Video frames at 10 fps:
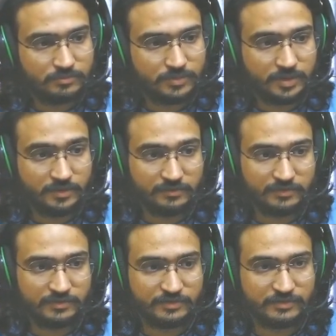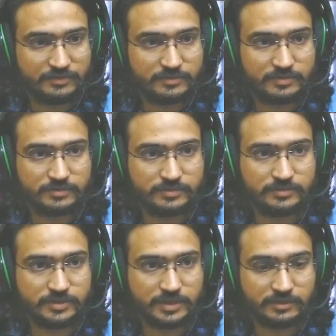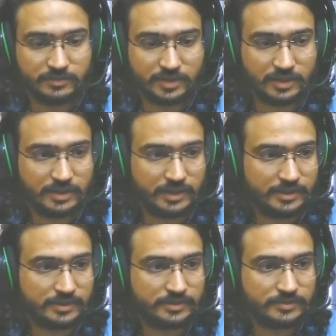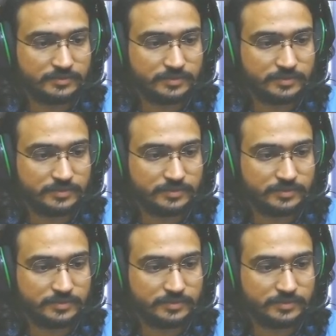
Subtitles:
It does, so that's working great.